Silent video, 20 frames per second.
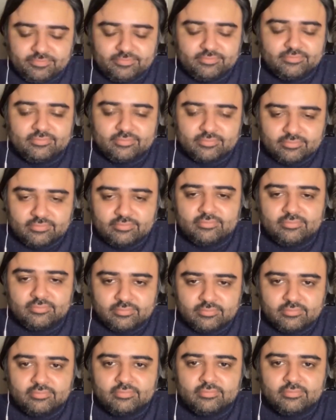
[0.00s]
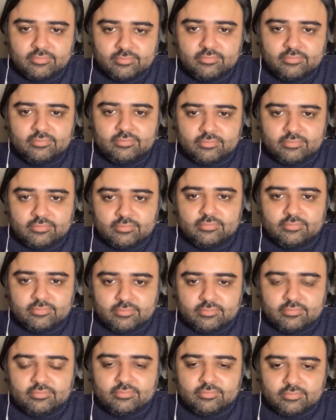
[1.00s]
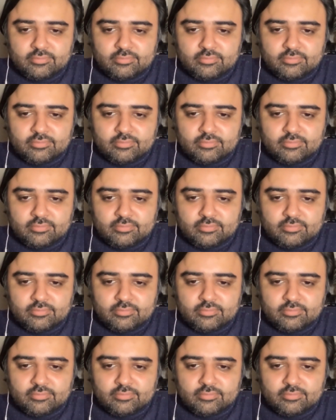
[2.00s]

I want to live in a place that's bigger than a